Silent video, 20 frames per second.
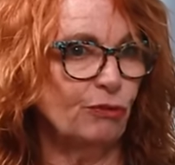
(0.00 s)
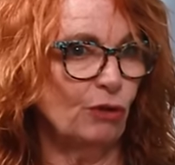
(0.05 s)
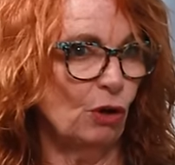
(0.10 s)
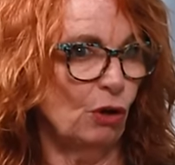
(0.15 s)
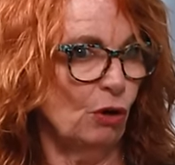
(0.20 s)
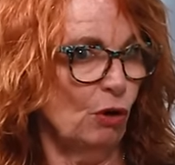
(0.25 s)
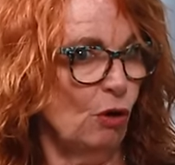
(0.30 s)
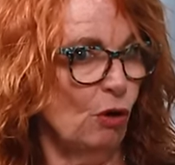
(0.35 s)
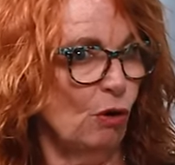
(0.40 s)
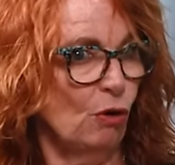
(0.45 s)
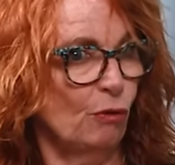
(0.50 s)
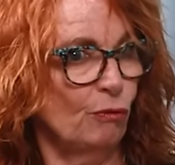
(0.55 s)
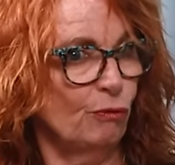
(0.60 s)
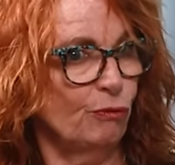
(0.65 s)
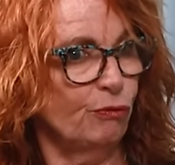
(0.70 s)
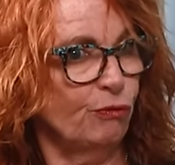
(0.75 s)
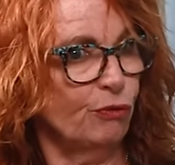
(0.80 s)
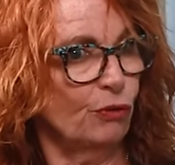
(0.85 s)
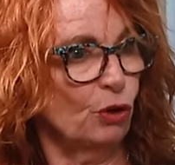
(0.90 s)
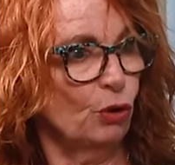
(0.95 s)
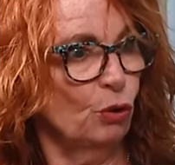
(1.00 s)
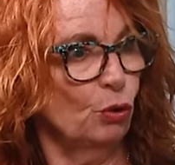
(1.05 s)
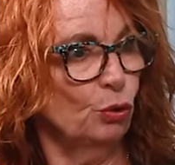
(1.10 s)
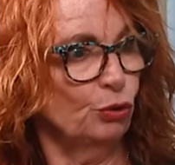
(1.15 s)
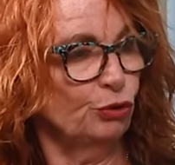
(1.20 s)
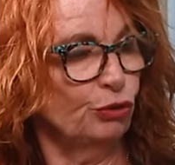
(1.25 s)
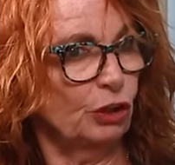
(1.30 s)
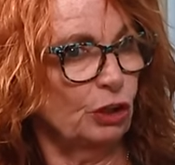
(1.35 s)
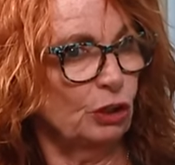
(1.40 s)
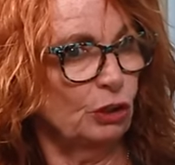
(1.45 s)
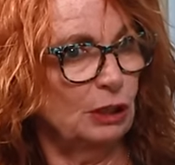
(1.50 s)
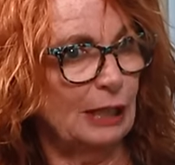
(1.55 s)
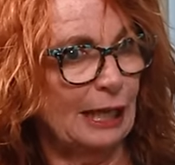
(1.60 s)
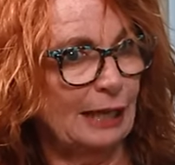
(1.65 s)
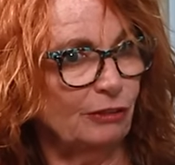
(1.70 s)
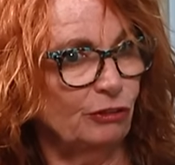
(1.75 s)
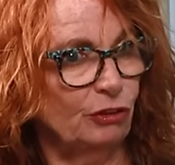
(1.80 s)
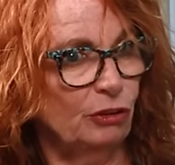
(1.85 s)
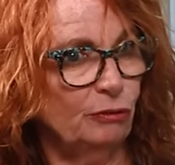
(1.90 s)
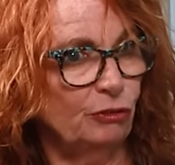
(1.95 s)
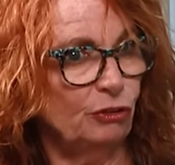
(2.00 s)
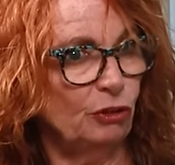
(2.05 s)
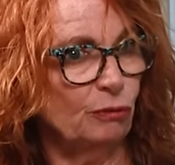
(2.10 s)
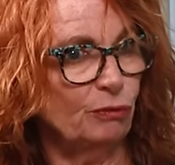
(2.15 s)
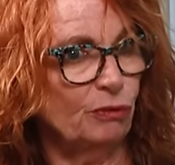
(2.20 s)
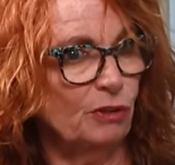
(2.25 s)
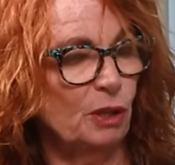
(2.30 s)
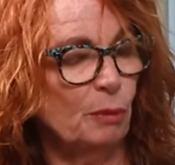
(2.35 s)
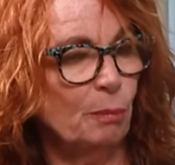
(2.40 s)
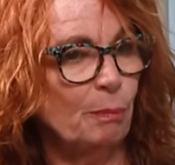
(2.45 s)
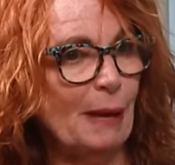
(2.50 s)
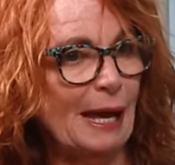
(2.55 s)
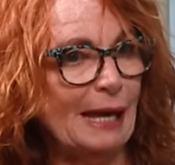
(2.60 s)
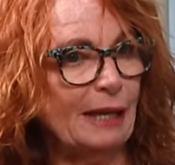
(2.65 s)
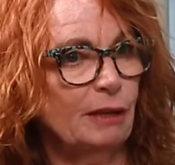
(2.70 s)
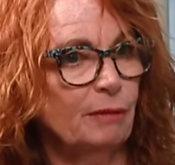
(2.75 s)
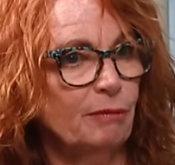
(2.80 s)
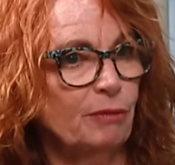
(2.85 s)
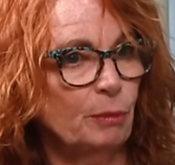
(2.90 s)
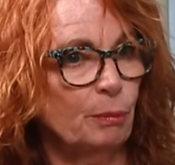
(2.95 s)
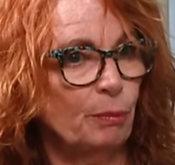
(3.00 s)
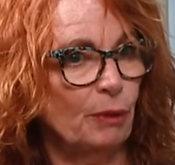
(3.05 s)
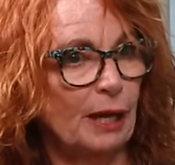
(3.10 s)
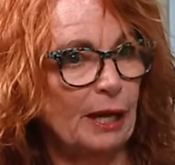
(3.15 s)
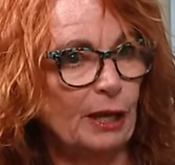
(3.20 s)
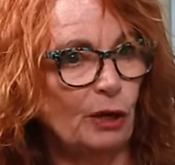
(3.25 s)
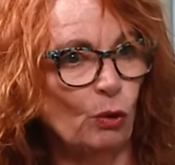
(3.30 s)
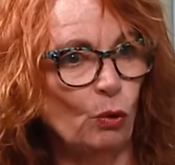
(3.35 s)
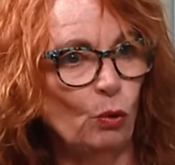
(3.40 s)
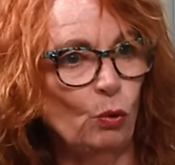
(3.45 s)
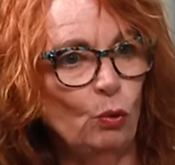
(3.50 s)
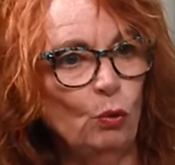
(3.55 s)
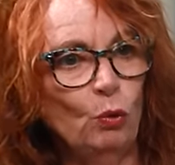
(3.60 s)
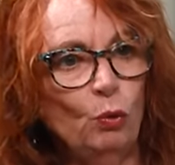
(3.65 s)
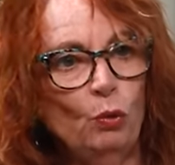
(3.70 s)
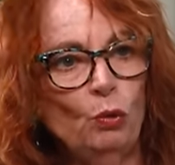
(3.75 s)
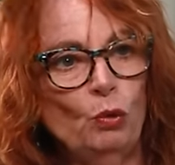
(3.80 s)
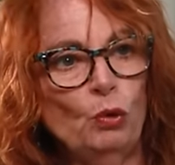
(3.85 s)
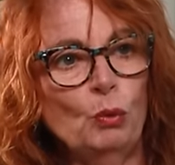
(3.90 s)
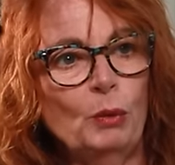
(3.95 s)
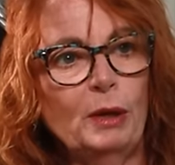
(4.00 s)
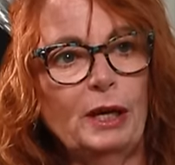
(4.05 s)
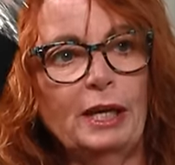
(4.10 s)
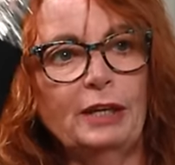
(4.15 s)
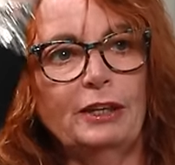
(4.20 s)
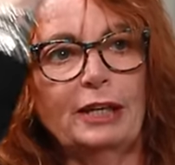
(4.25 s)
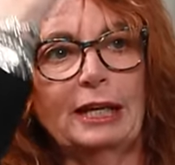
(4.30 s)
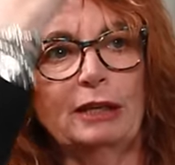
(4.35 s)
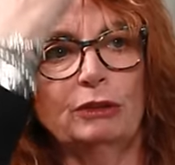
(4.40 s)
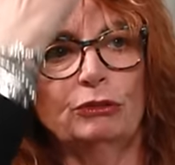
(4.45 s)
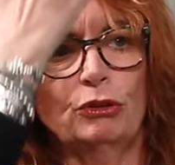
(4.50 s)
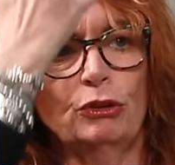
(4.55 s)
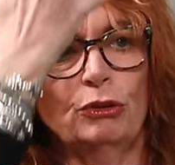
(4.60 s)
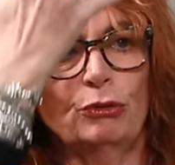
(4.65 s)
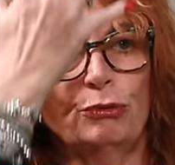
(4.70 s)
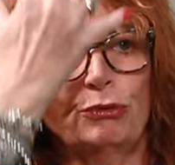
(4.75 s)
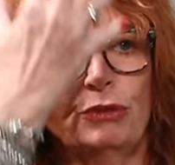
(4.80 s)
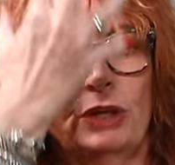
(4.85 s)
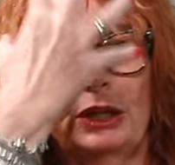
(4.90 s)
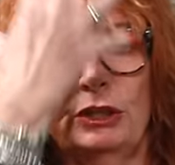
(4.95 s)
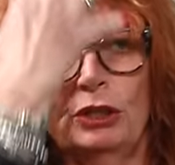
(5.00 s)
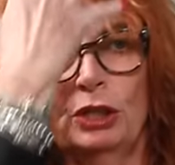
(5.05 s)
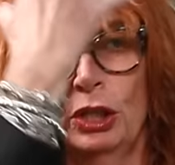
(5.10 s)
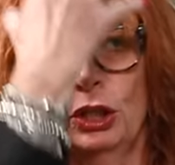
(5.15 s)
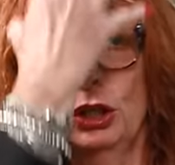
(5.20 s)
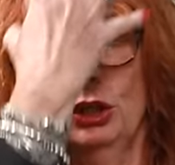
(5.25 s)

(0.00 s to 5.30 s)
of cortical activity from the back of the brain all the way down to the front